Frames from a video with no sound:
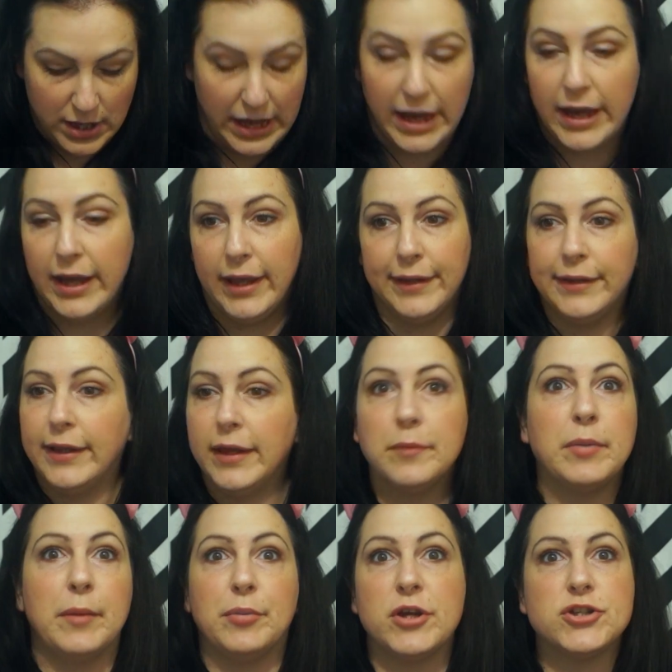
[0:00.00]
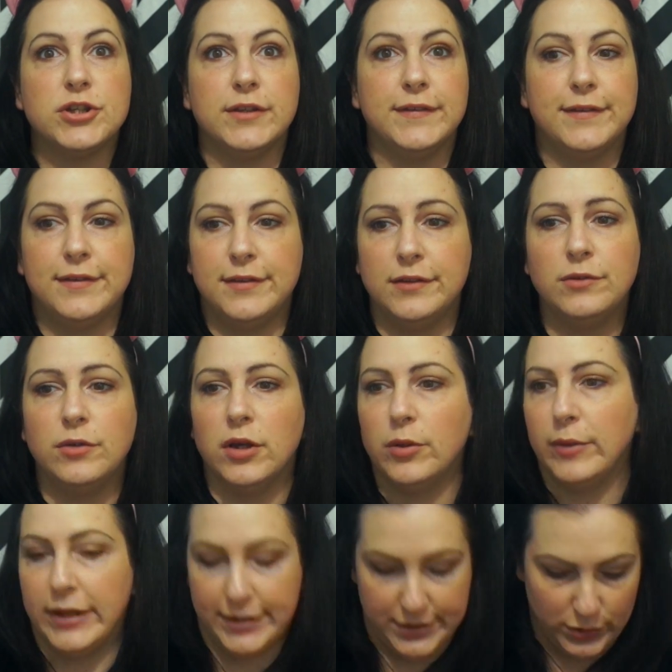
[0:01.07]
I like my brushes, you know
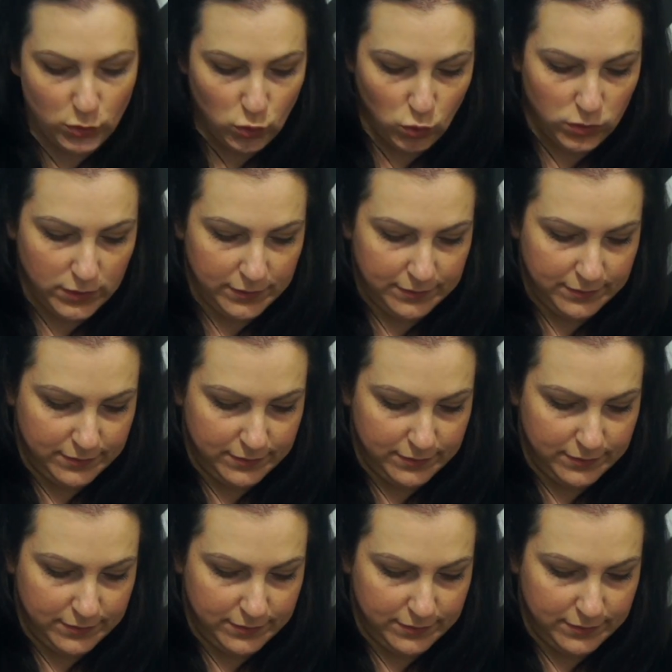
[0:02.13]
I do.